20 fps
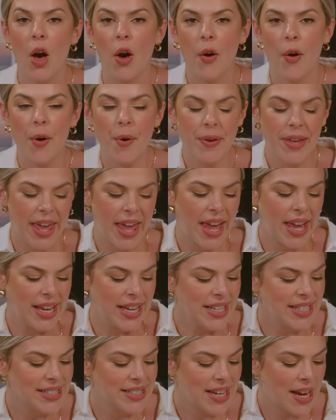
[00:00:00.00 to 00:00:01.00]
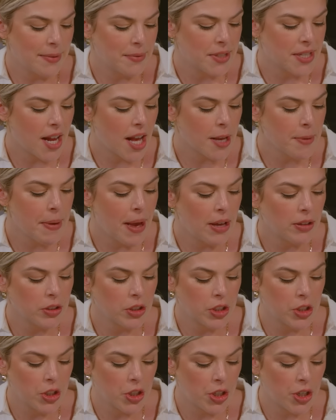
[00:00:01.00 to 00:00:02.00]
Okay, it's time to talk
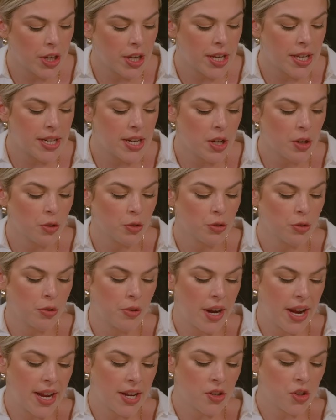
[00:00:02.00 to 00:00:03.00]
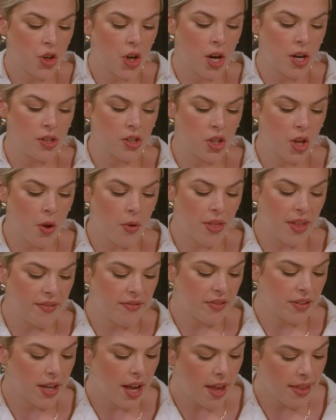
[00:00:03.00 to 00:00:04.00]
about Good Rancher. So
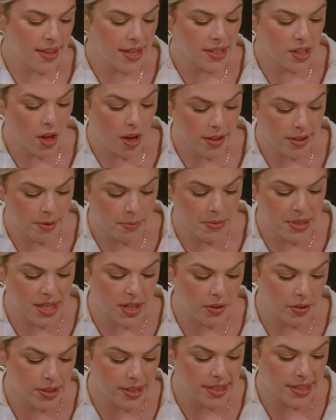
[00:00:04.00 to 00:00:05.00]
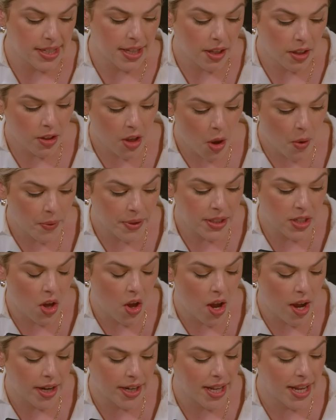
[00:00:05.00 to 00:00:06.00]
they've got this awesome deal still going
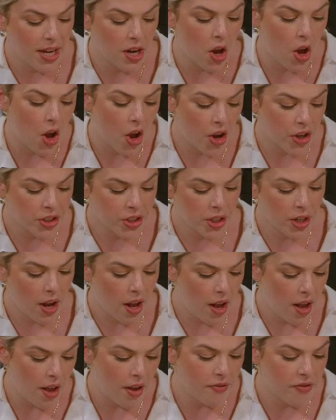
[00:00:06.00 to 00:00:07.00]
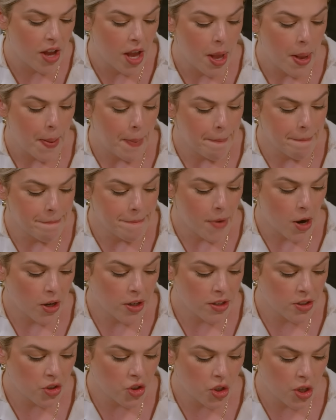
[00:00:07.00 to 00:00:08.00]
on in honor of
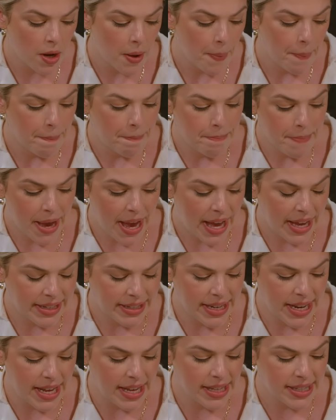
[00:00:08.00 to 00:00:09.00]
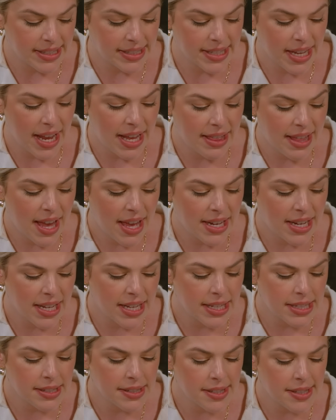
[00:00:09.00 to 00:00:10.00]
March Madness, and that
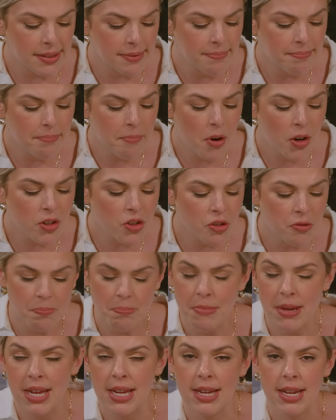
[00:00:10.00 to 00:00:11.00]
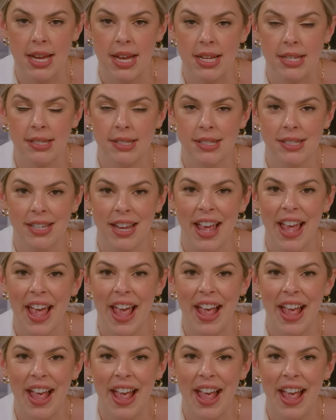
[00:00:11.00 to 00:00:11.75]
is March Meatness.